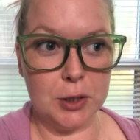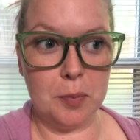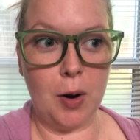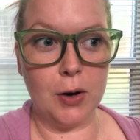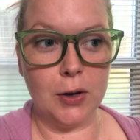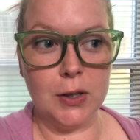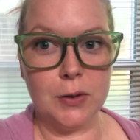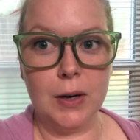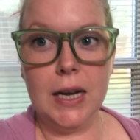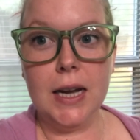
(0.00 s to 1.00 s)

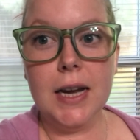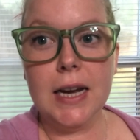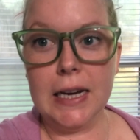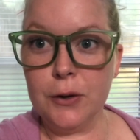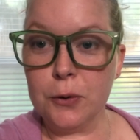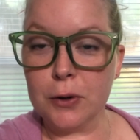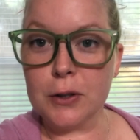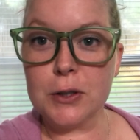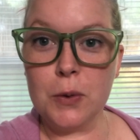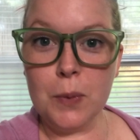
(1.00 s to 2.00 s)
tomorrow in
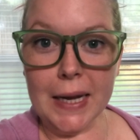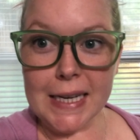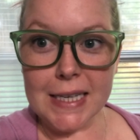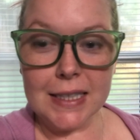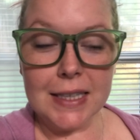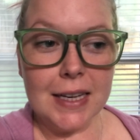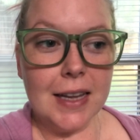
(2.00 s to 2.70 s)
order to win.